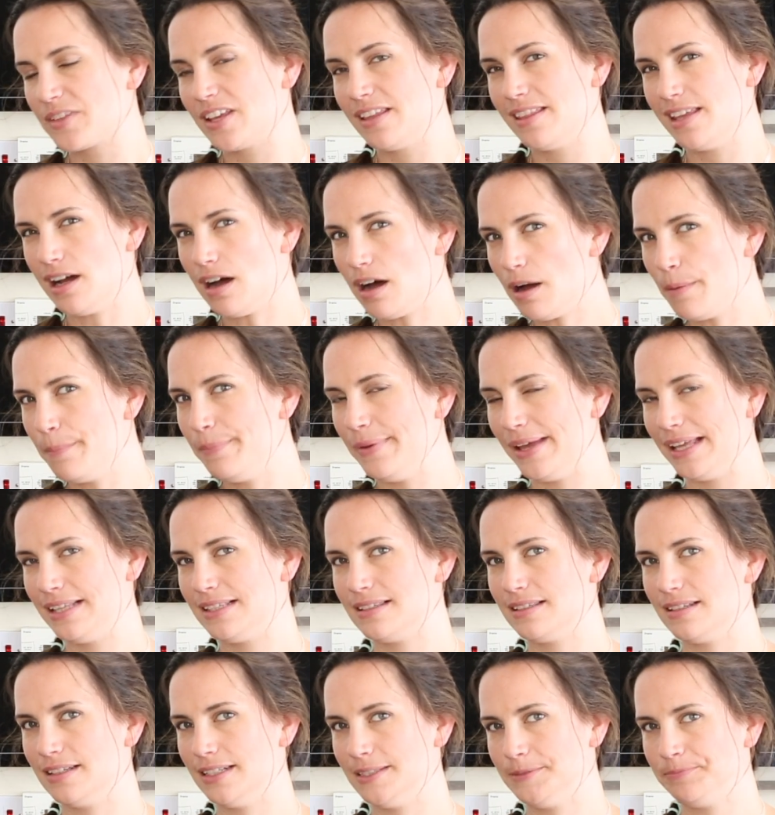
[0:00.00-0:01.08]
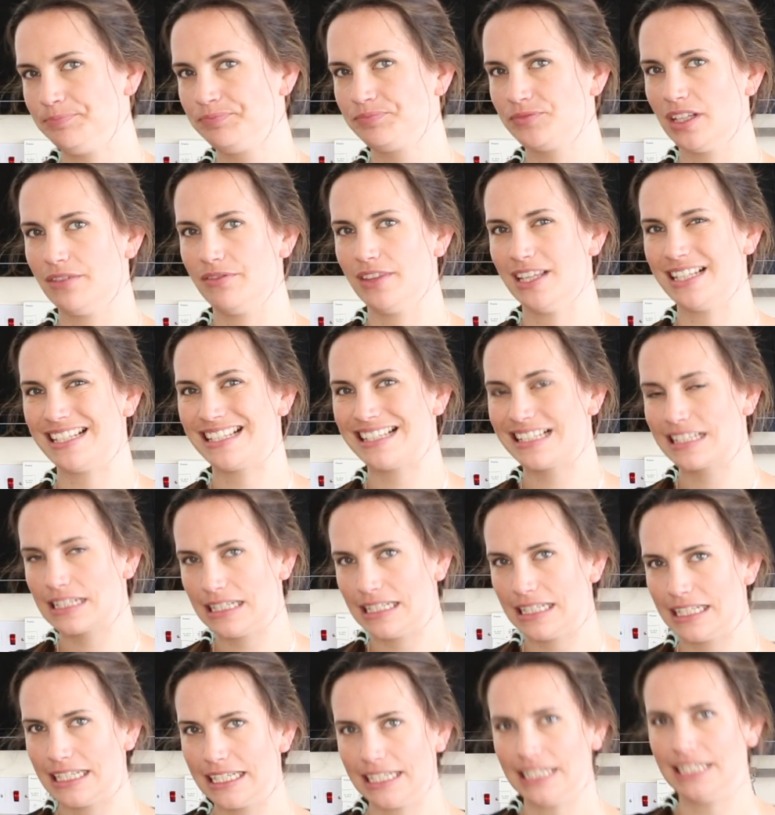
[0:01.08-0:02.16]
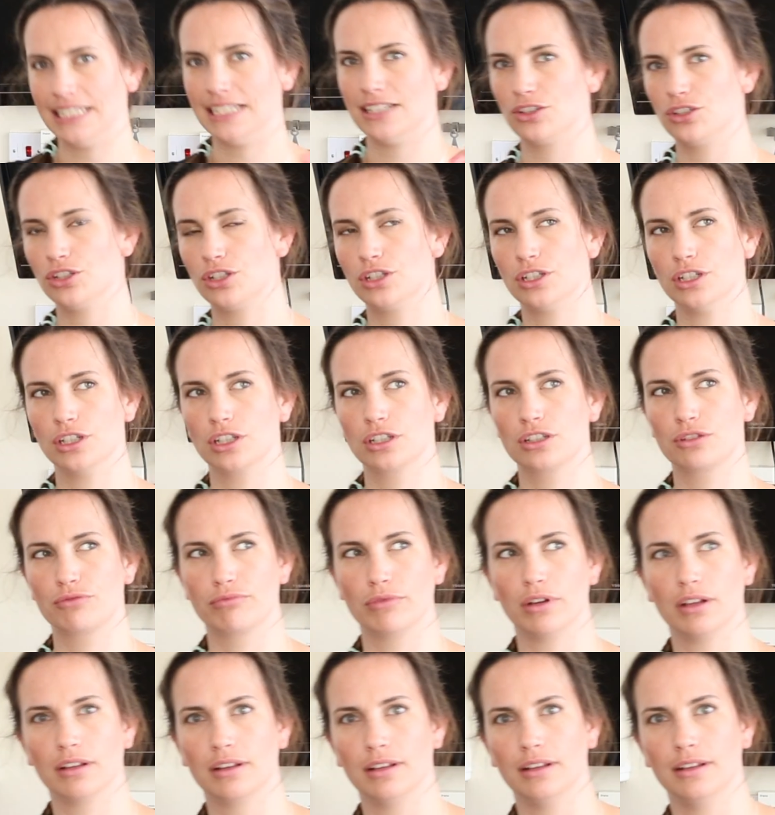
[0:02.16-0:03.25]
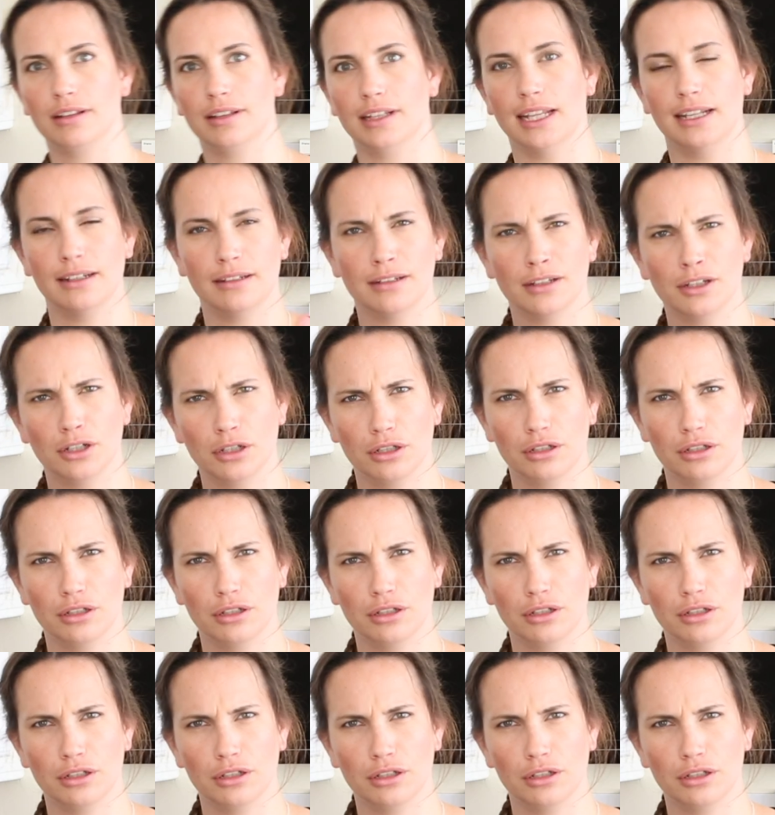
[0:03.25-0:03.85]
They are better if they're slightly undercooked rather than